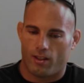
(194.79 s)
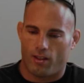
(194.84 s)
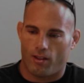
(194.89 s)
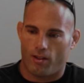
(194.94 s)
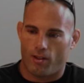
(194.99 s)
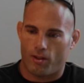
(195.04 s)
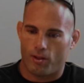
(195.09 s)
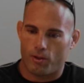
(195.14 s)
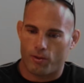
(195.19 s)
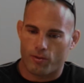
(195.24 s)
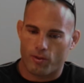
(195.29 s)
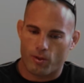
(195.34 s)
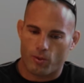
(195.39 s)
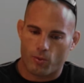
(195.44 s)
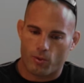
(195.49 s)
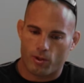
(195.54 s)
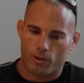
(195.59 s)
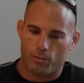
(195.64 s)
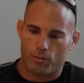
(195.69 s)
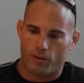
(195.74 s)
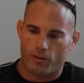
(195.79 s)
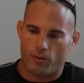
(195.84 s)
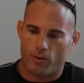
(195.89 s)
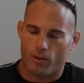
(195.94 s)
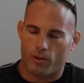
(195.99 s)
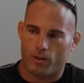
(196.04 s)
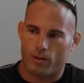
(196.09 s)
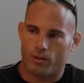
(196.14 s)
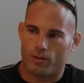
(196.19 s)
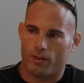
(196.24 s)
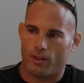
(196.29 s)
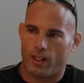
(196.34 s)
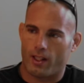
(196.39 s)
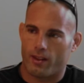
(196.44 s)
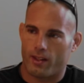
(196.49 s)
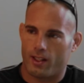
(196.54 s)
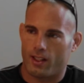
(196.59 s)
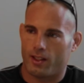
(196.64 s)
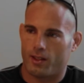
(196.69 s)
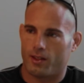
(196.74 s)
all over the world before I
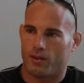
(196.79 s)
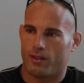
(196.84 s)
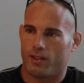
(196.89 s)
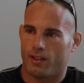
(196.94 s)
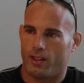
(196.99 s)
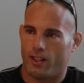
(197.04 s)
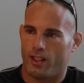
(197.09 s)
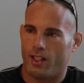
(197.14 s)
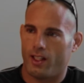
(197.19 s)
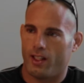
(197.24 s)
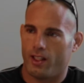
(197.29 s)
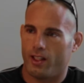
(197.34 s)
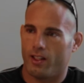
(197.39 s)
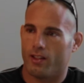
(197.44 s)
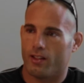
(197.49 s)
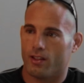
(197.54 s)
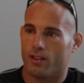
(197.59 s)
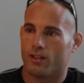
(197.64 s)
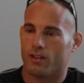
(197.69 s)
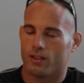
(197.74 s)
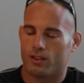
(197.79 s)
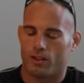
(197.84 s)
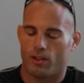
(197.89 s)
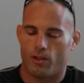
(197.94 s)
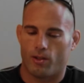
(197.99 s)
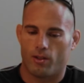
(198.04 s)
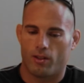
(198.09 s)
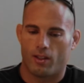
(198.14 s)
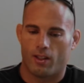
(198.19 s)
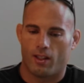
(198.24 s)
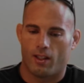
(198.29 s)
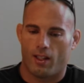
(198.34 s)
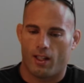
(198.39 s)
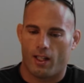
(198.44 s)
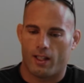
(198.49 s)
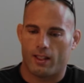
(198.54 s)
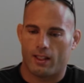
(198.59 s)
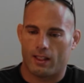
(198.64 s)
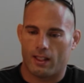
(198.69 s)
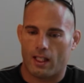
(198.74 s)
think it hit here. So
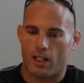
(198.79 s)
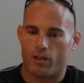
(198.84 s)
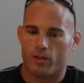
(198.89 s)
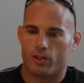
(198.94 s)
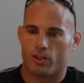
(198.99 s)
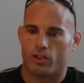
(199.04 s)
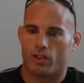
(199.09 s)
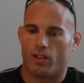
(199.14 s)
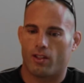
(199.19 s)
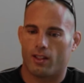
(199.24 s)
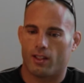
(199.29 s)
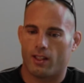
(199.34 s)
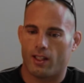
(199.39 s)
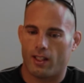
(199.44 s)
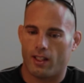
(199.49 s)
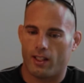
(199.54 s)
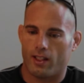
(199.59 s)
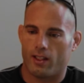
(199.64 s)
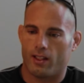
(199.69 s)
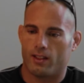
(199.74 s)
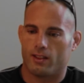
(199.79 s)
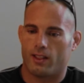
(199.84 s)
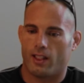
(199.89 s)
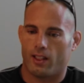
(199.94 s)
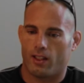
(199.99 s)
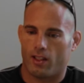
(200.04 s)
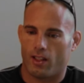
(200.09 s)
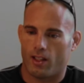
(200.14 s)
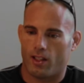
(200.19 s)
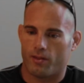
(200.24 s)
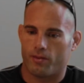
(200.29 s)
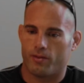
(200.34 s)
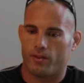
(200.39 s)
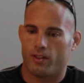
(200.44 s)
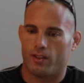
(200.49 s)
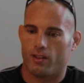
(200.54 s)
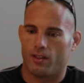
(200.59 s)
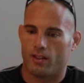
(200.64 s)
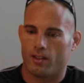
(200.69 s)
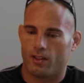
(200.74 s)
I think now it's starting to hit and take off
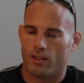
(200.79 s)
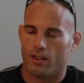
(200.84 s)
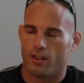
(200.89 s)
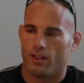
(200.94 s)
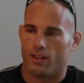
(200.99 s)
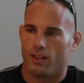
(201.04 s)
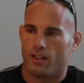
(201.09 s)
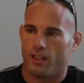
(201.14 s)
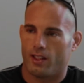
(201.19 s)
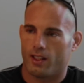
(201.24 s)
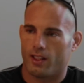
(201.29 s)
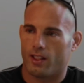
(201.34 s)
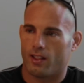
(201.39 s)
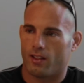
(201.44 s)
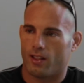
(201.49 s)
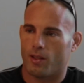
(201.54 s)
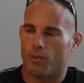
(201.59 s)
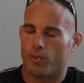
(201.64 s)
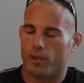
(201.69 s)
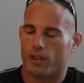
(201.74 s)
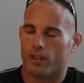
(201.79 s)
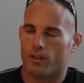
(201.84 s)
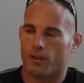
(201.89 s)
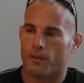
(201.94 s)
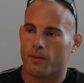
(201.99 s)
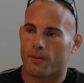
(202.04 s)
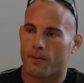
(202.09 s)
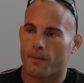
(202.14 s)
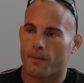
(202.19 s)
and get a lot bigger.